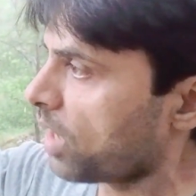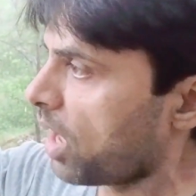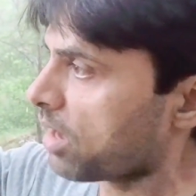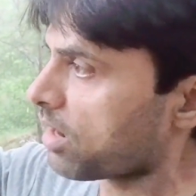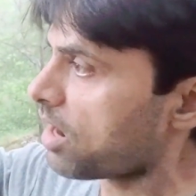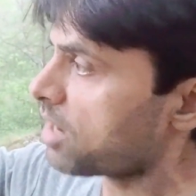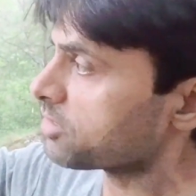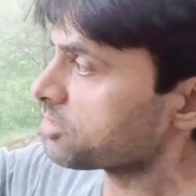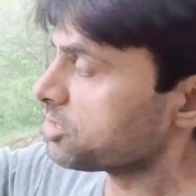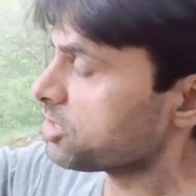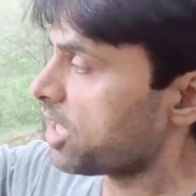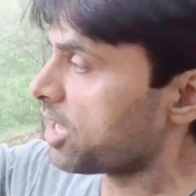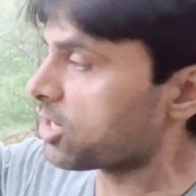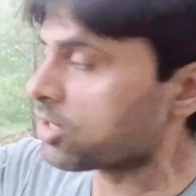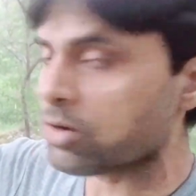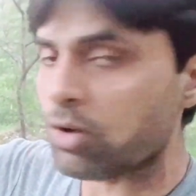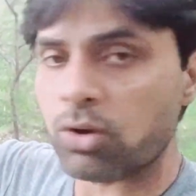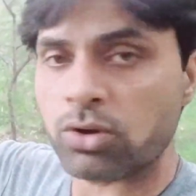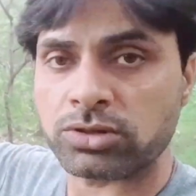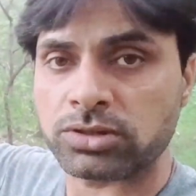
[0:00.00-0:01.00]
I can't see
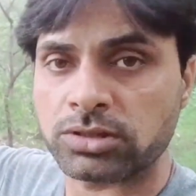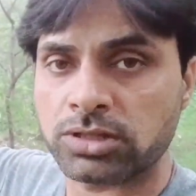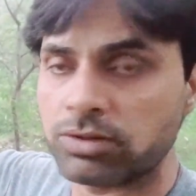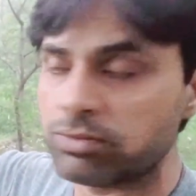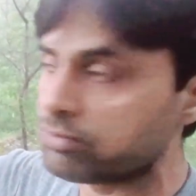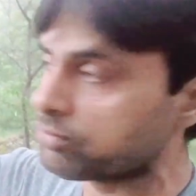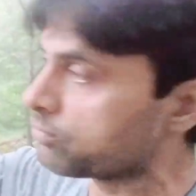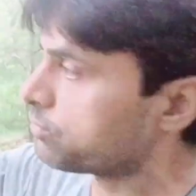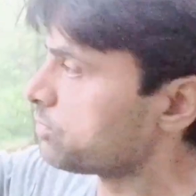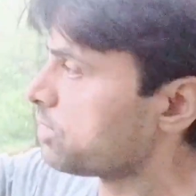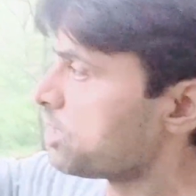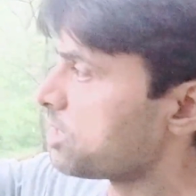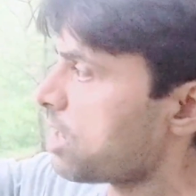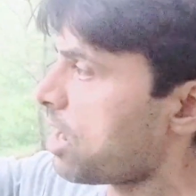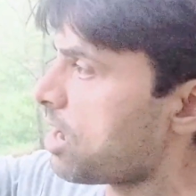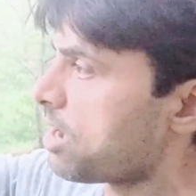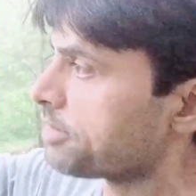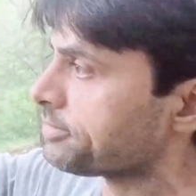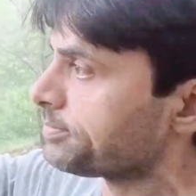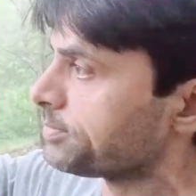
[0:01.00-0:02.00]
across if
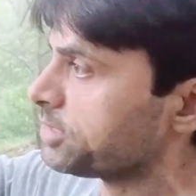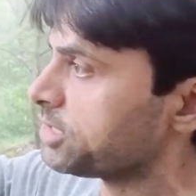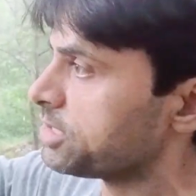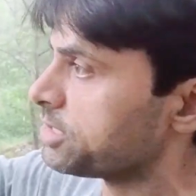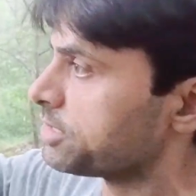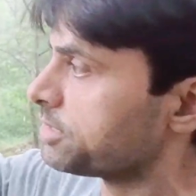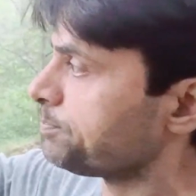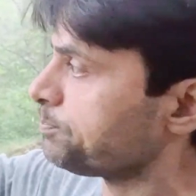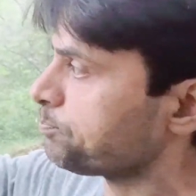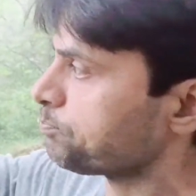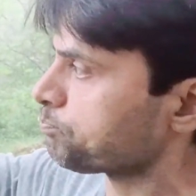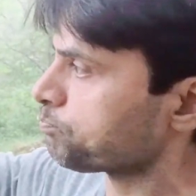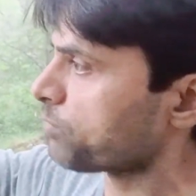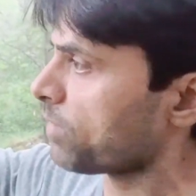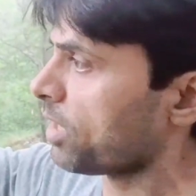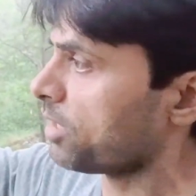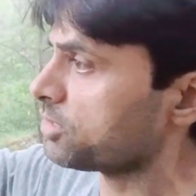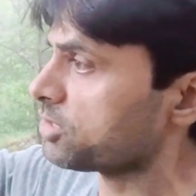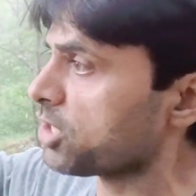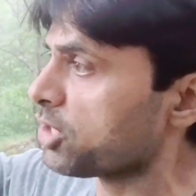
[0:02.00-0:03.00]
there
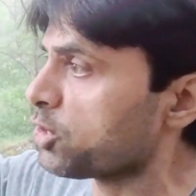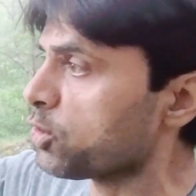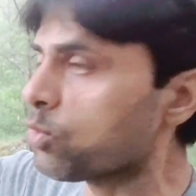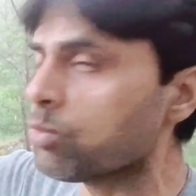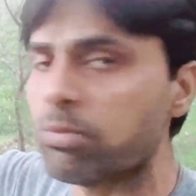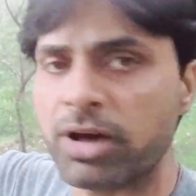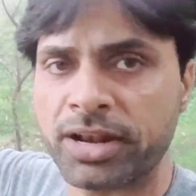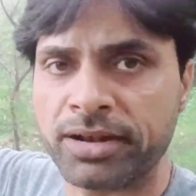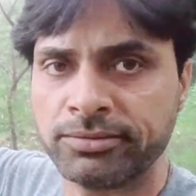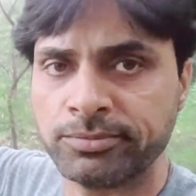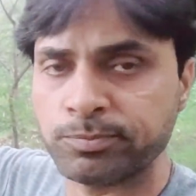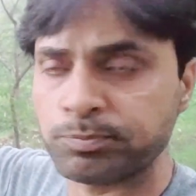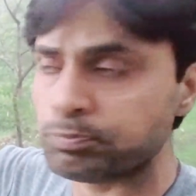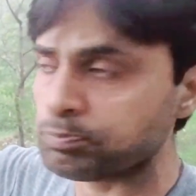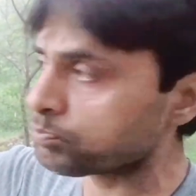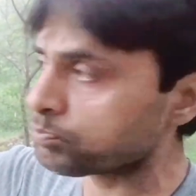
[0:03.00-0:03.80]
is a human